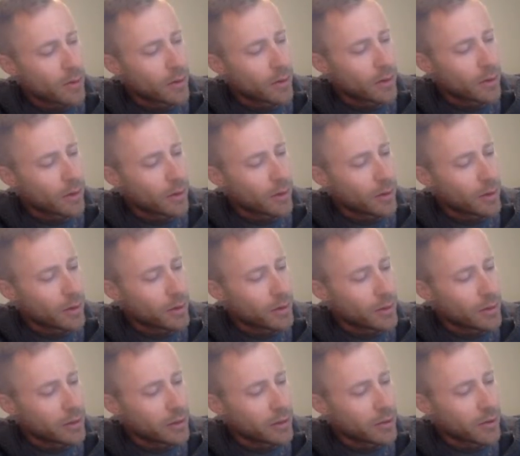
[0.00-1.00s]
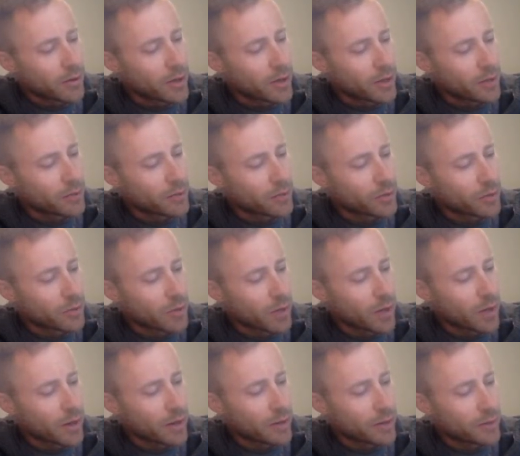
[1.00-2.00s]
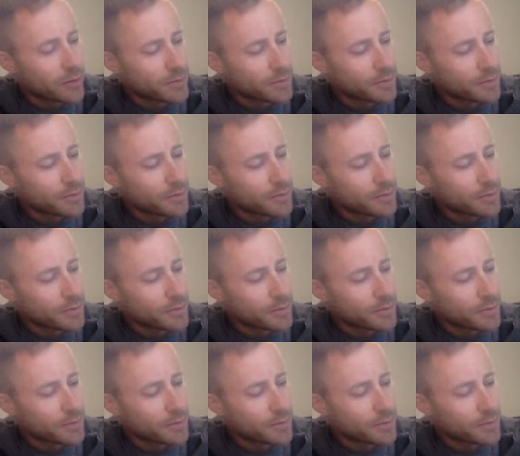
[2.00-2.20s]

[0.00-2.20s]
an incline of some kind.